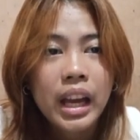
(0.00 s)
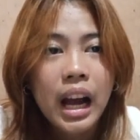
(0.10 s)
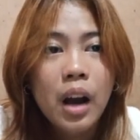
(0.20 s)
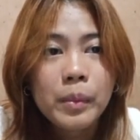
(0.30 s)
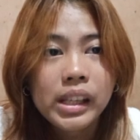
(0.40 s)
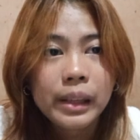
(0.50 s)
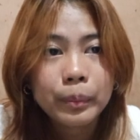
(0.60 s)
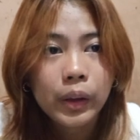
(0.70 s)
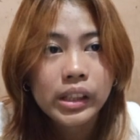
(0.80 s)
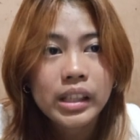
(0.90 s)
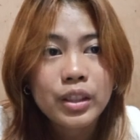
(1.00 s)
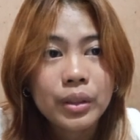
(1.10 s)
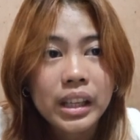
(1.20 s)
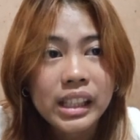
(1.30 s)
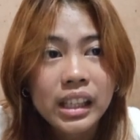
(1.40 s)
How many employees do
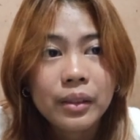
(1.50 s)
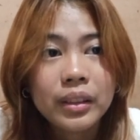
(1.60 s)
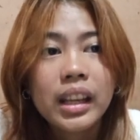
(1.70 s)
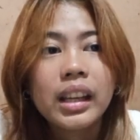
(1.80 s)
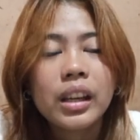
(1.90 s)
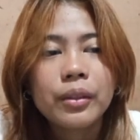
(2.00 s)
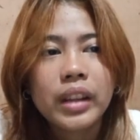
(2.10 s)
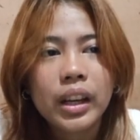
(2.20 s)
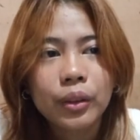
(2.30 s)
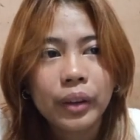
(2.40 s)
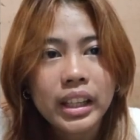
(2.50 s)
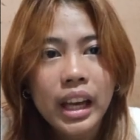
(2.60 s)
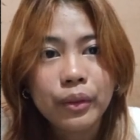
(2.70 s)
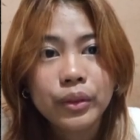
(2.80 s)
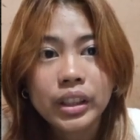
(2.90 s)
they need if they already
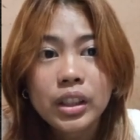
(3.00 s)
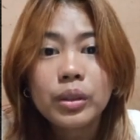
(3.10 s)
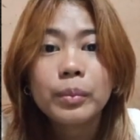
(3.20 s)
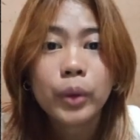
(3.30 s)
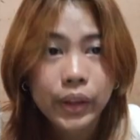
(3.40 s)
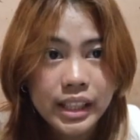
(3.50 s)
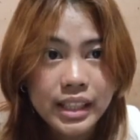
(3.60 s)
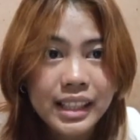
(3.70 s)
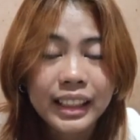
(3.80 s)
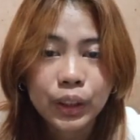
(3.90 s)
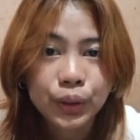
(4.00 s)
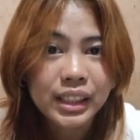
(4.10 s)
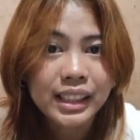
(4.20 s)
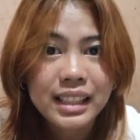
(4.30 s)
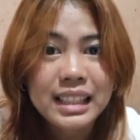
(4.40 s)
have 32 employees,
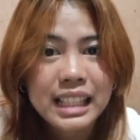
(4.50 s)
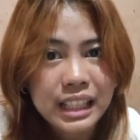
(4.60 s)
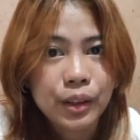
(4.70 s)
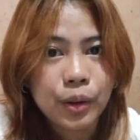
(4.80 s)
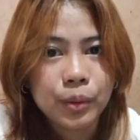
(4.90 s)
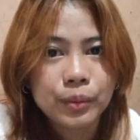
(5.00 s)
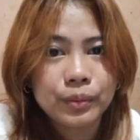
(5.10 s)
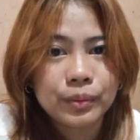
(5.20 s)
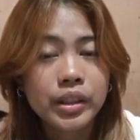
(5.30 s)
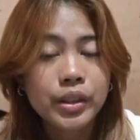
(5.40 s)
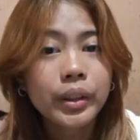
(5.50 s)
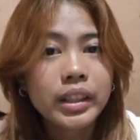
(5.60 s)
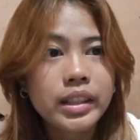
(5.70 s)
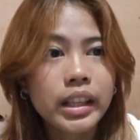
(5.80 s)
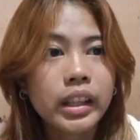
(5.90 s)
including the CEO? So you can
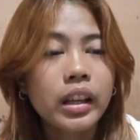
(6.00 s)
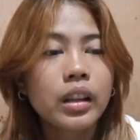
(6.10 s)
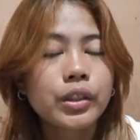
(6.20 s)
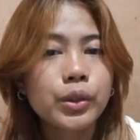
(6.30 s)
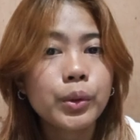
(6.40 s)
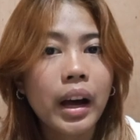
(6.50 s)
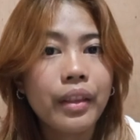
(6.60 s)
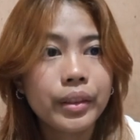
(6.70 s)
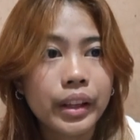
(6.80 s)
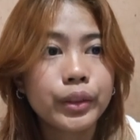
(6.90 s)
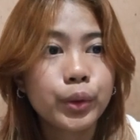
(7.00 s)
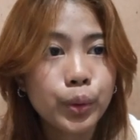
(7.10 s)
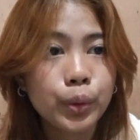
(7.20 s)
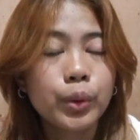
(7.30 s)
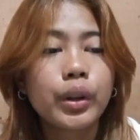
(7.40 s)
see
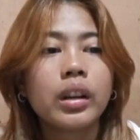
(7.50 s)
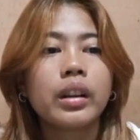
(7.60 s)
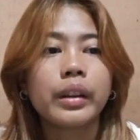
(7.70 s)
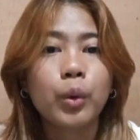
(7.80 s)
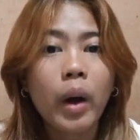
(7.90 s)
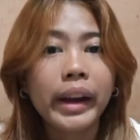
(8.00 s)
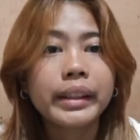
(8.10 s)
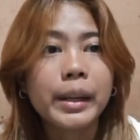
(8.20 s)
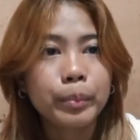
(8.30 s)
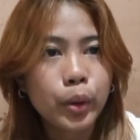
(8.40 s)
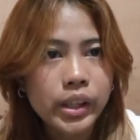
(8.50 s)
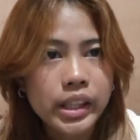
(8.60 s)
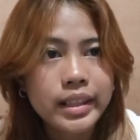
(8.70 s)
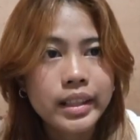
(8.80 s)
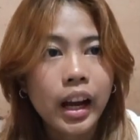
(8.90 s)
202 required
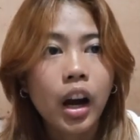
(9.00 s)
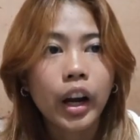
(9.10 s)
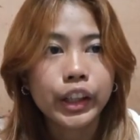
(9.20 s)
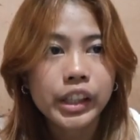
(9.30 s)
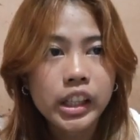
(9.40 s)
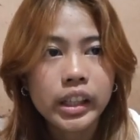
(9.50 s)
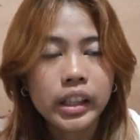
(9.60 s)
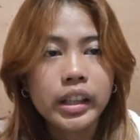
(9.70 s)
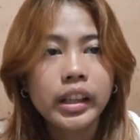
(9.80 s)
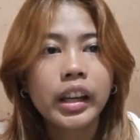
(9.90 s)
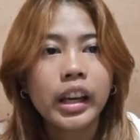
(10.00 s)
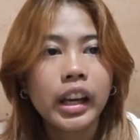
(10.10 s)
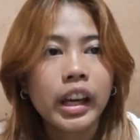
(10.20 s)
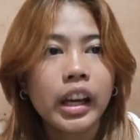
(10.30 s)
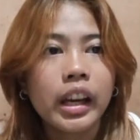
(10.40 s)
employees are needed
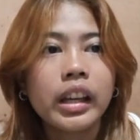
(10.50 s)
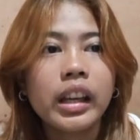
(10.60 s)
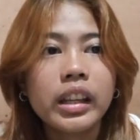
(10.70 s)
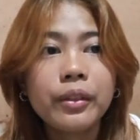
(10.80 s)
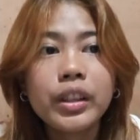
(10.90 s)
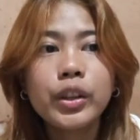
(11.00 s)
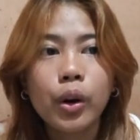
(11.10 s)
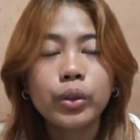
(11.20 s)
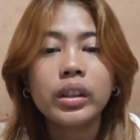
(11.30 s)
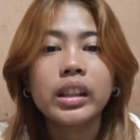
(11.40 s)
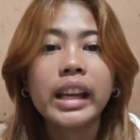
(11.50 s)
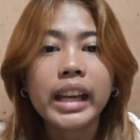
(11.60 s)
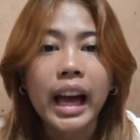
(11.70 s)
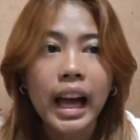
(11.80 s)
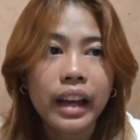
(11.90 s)
even though they
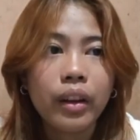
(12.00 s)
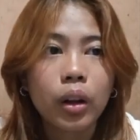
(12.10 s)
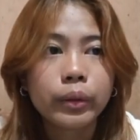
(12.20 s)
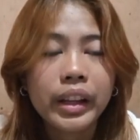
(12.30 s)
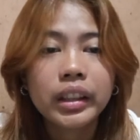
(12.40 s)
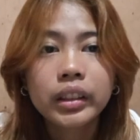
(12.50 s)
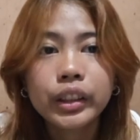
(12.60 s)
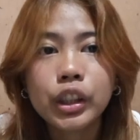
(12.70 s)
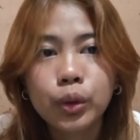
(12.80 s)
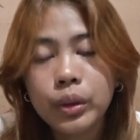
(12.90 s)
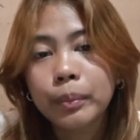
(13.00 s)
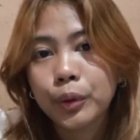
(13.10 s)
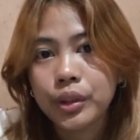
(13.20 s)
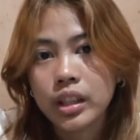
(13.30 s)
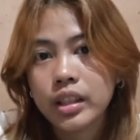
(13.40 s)
had already 32
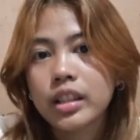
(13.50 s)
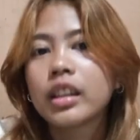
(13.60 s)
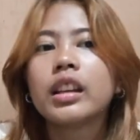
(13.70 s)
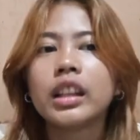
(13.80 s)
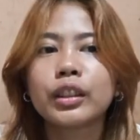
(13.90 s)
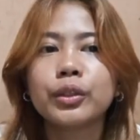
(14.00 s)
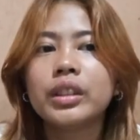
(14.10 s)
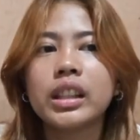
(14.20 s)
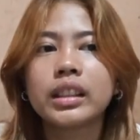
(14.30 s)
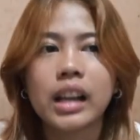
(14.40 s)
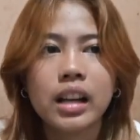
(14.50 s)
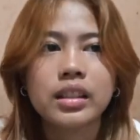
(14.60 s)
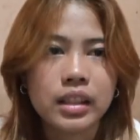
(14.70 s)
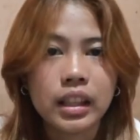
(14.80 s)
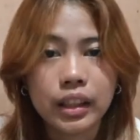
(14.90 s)
employees, including the
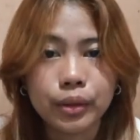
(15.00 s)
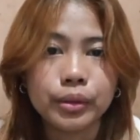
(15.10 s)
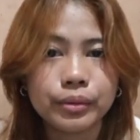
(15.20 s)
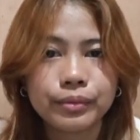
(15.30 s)
CEO.